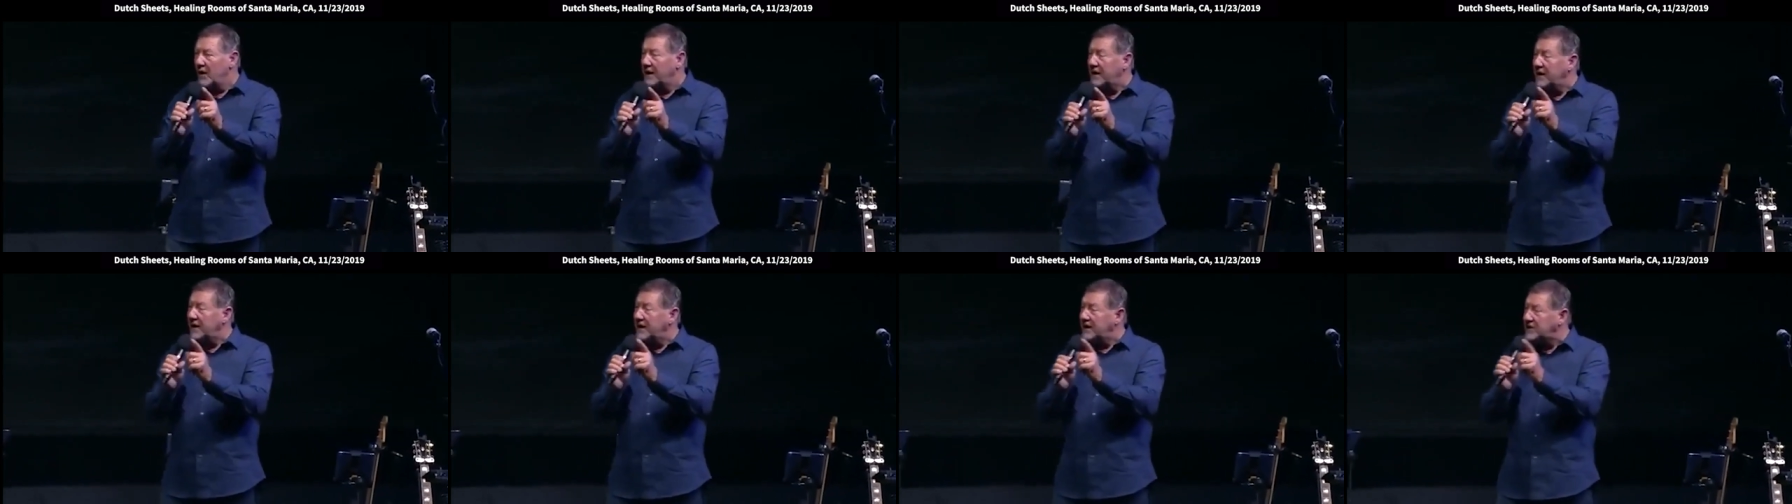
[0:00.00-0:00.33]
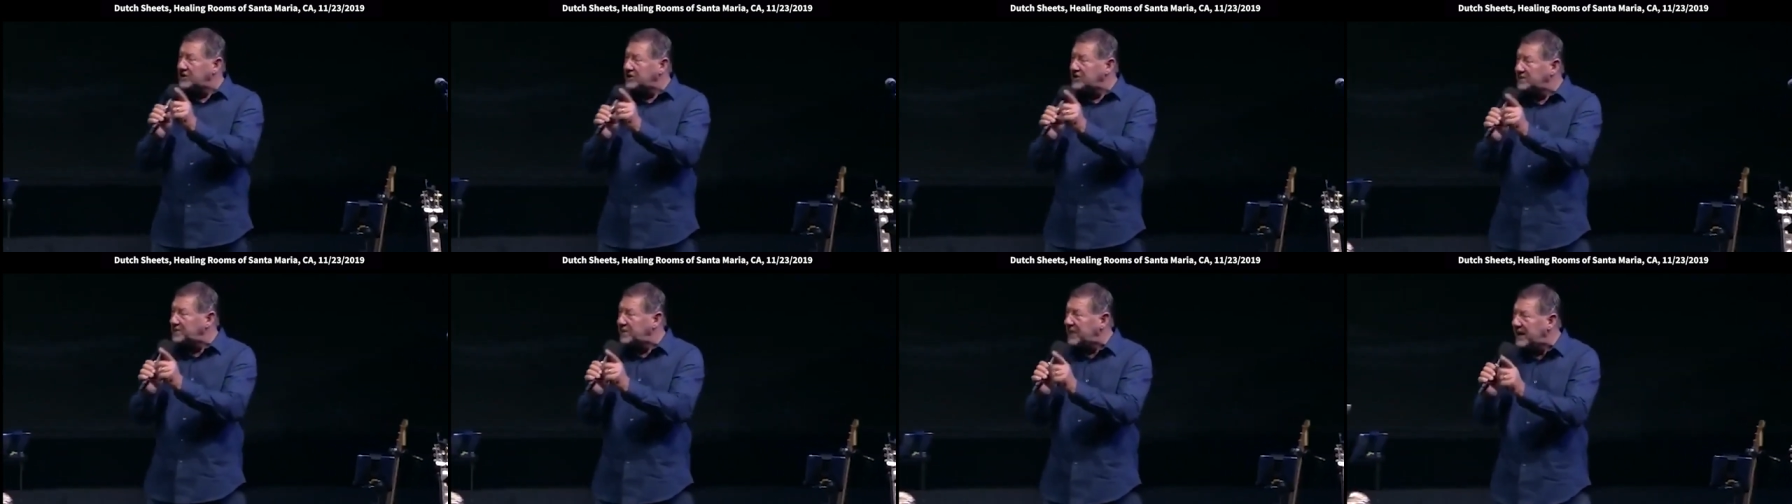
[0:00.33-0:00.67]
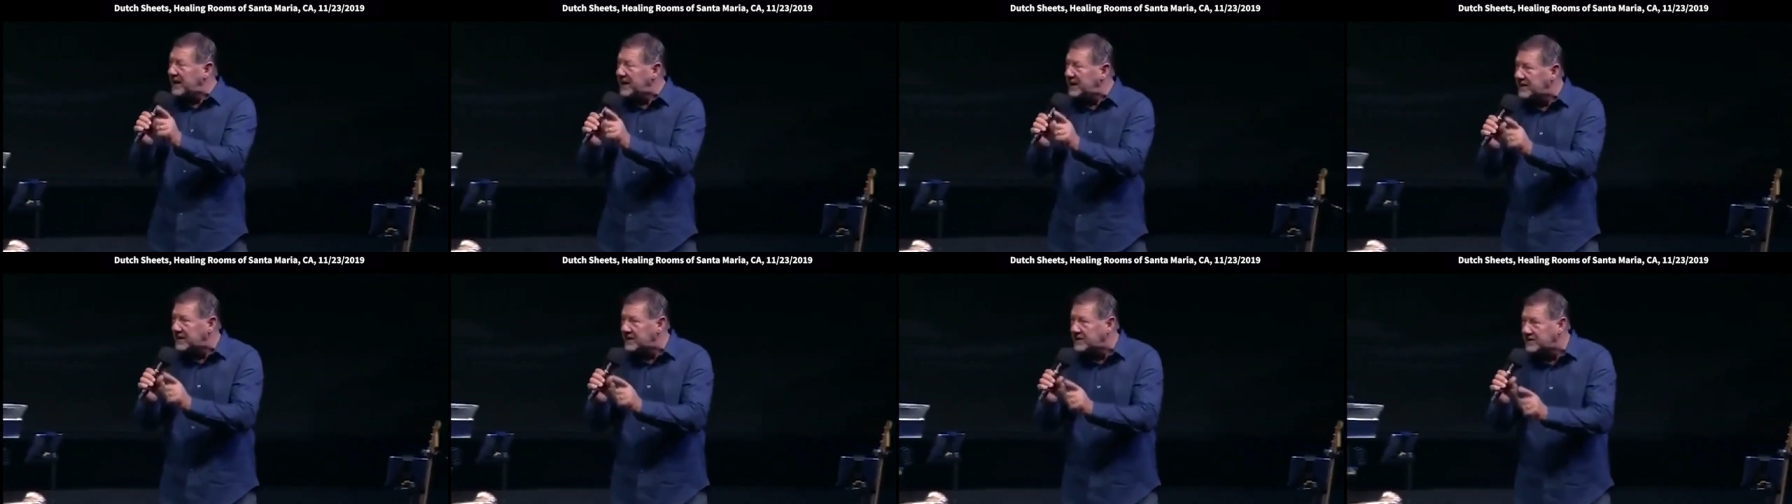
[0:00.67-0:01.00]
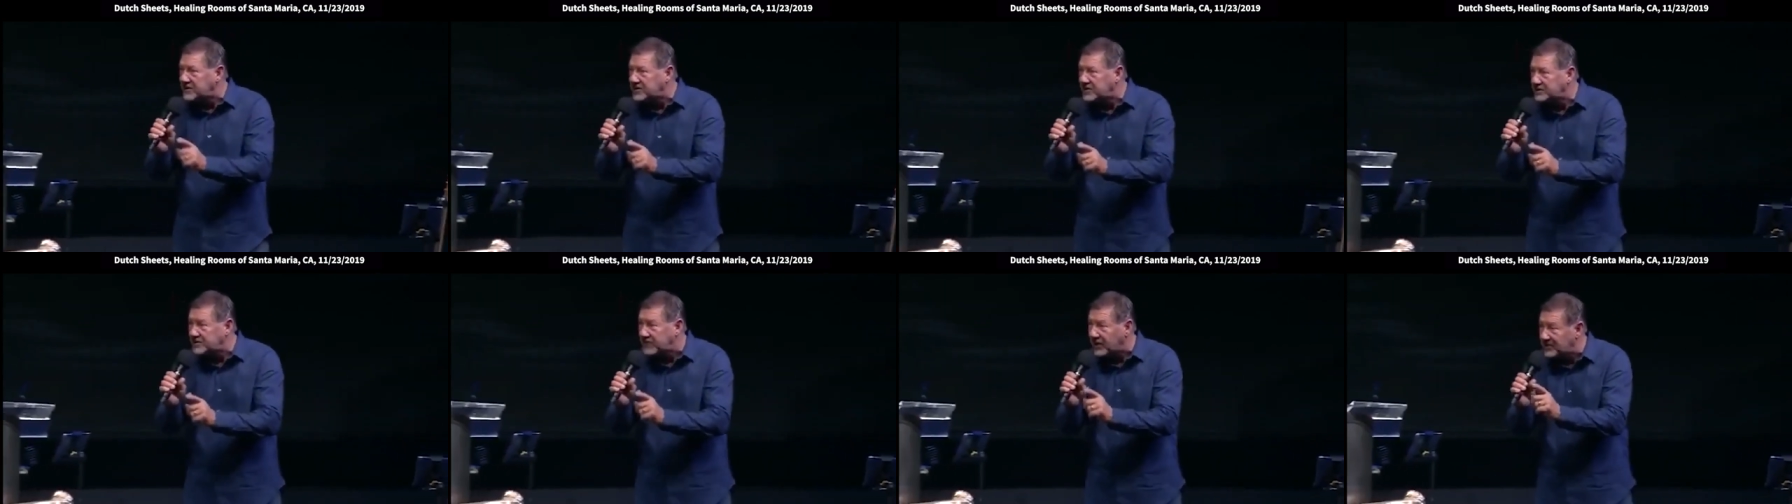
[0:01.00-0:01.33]
When he
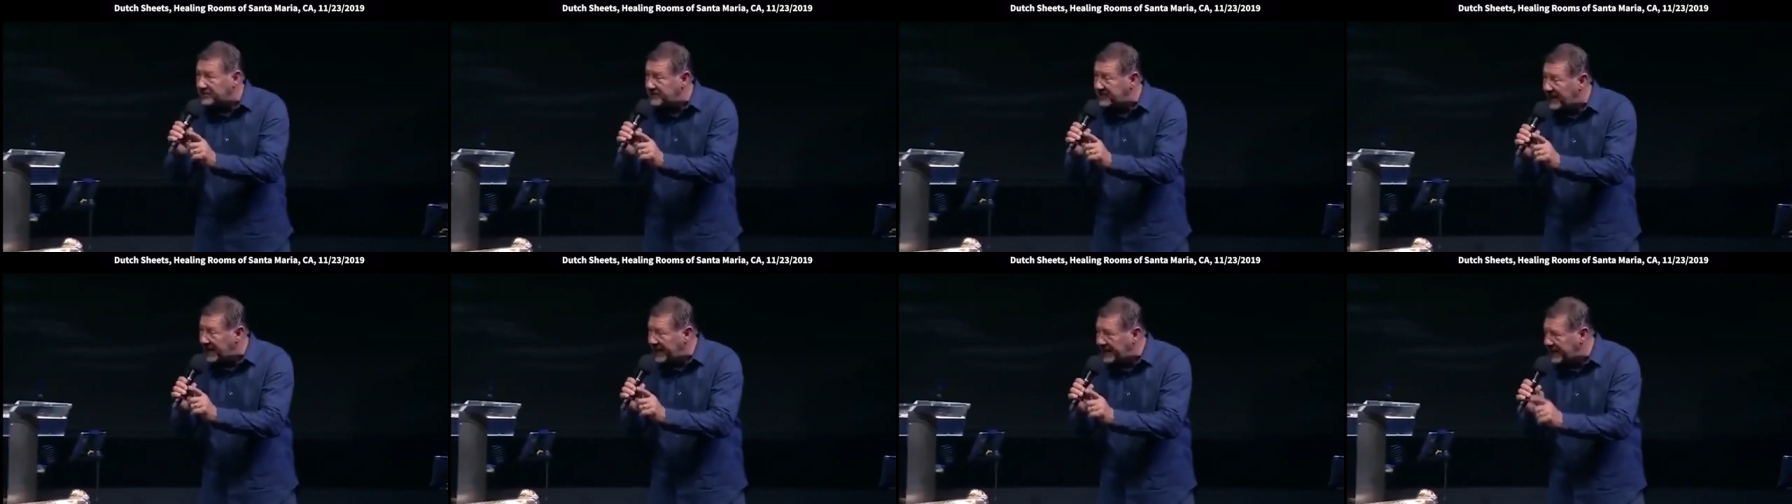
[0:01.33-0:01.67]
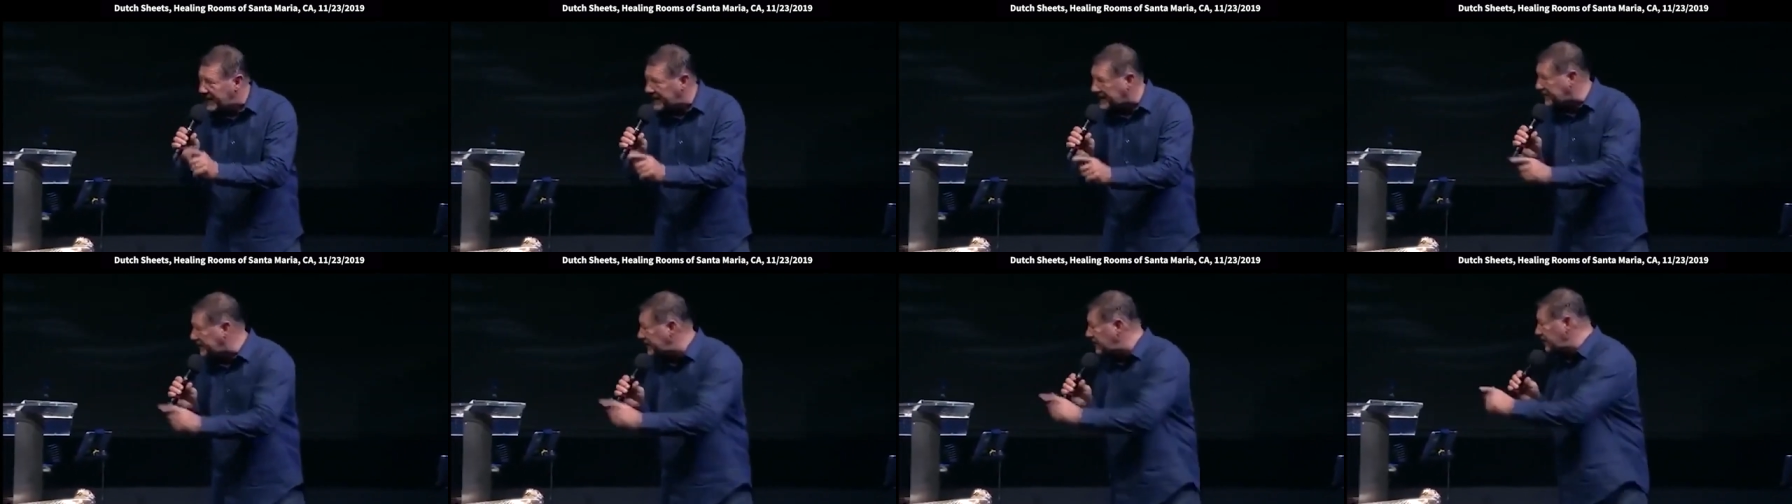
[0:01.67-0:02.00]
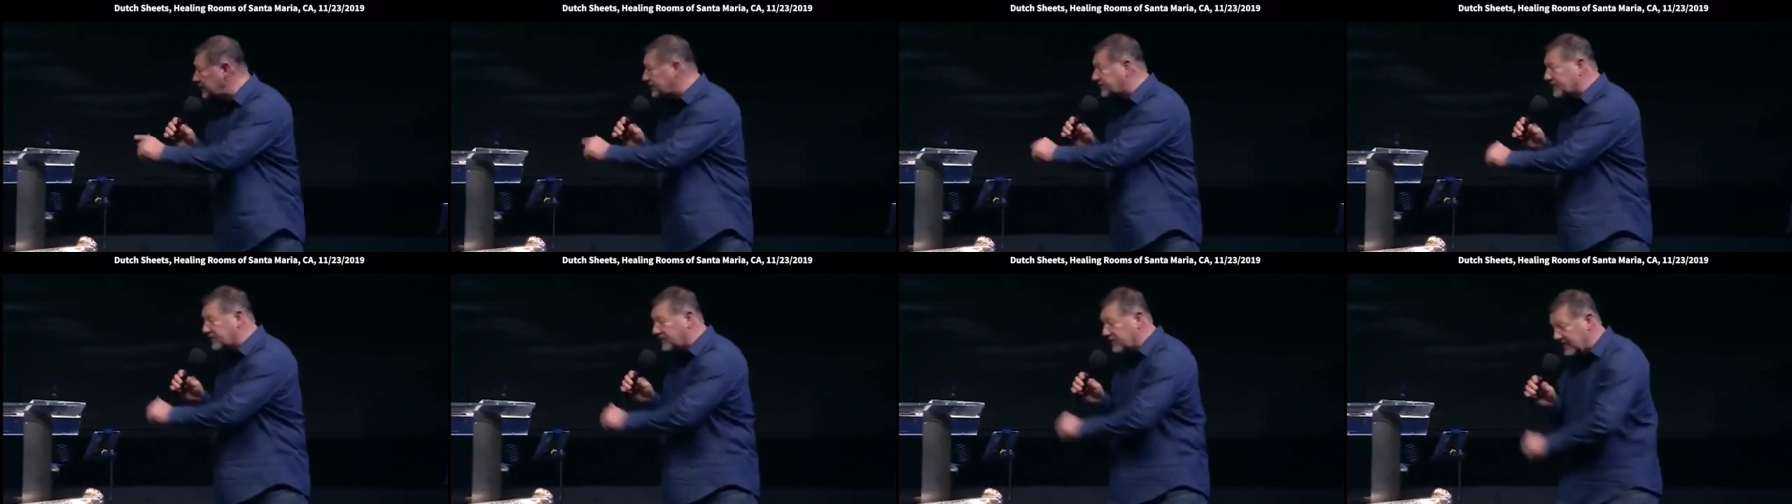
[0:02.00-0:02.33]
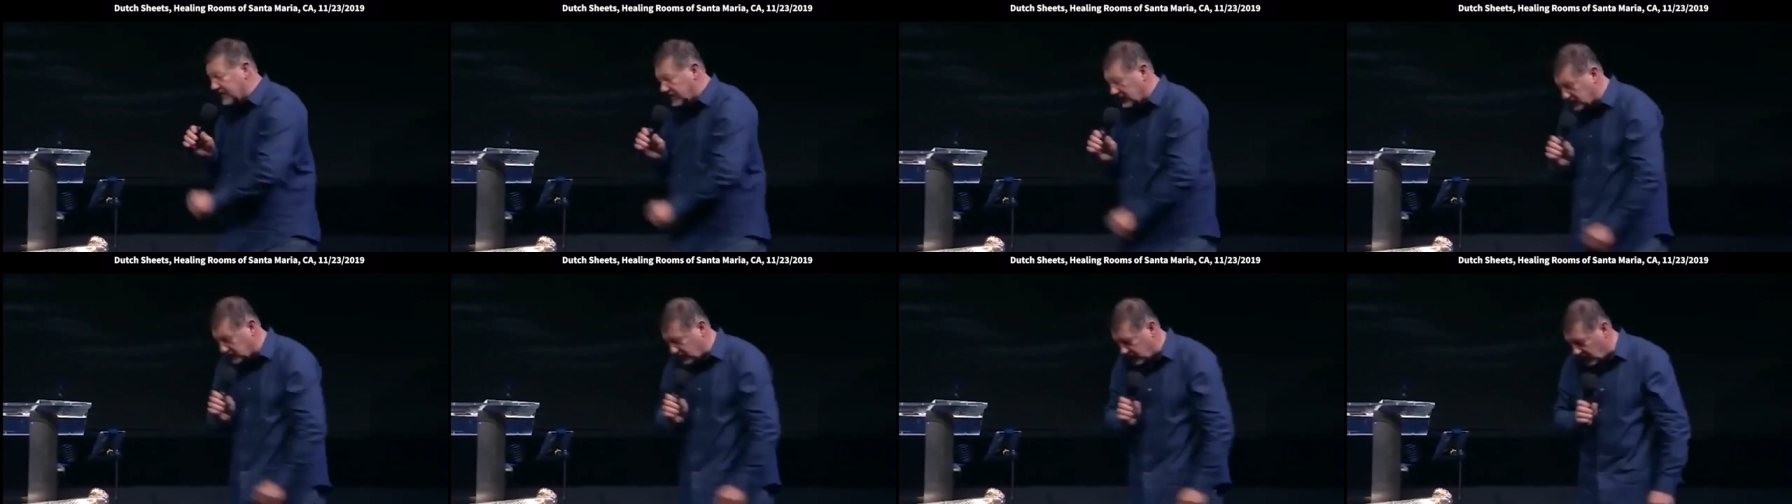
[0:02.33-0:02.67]
speaks prophetically or
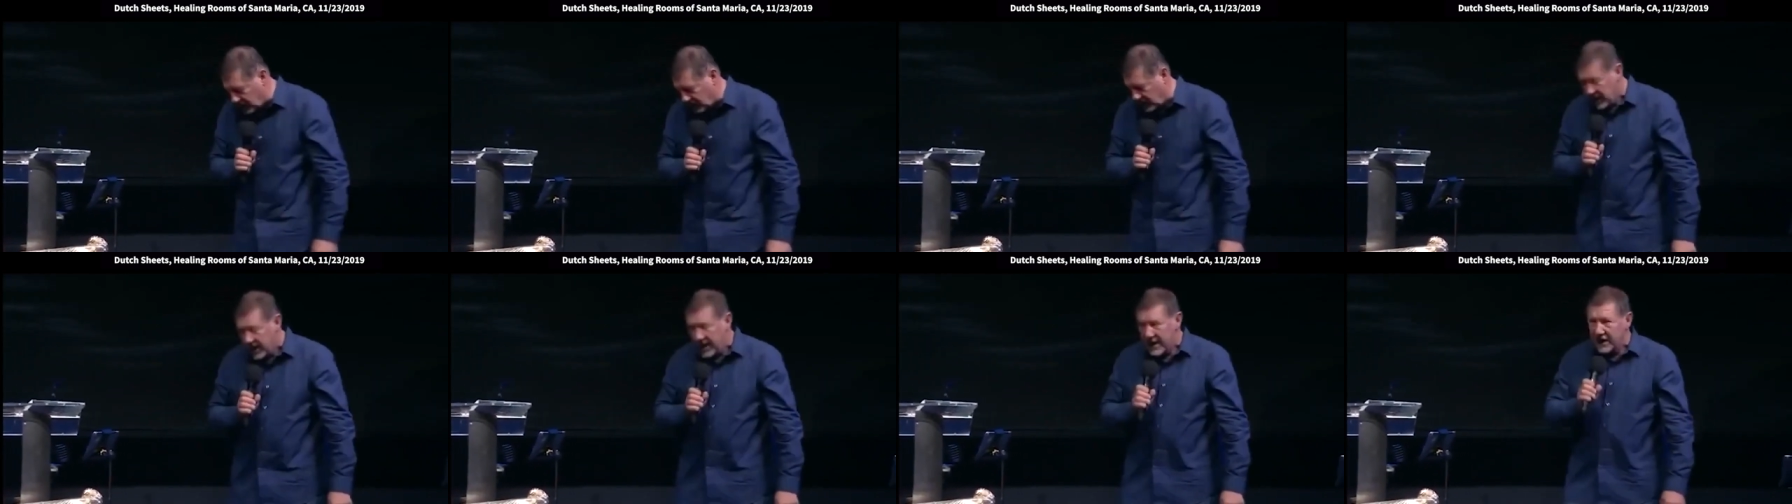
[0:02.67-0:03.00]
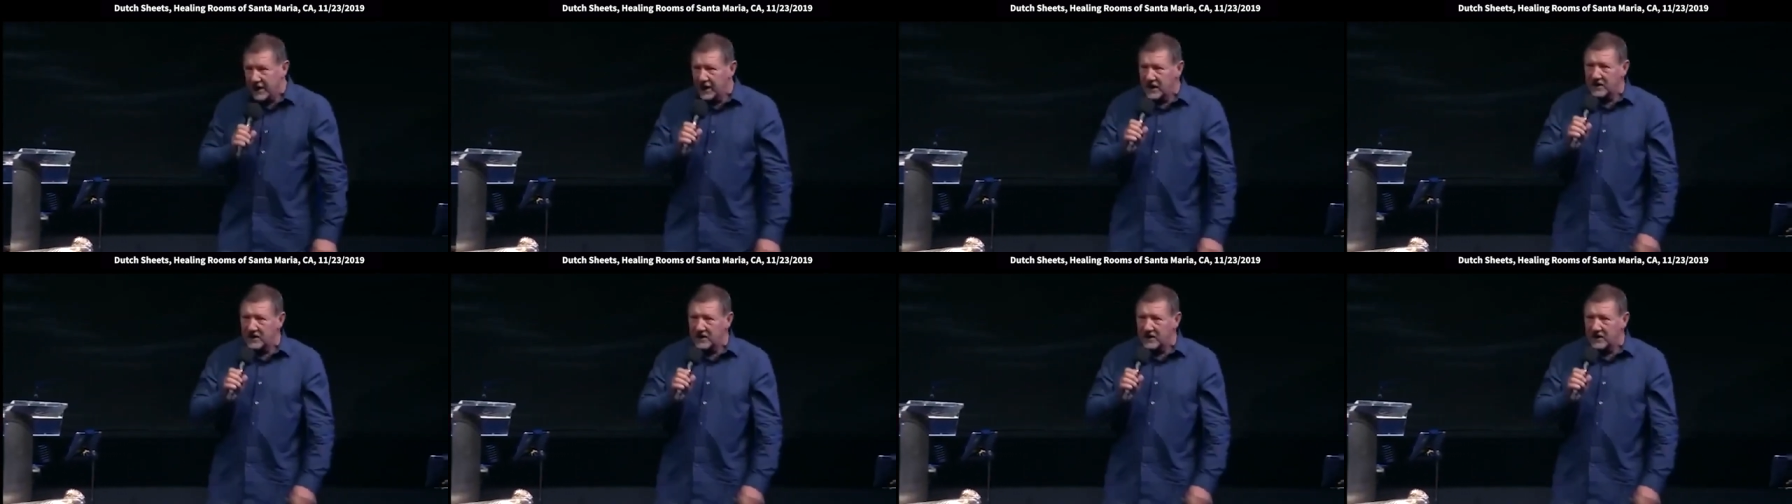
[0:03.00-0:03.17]
through his word,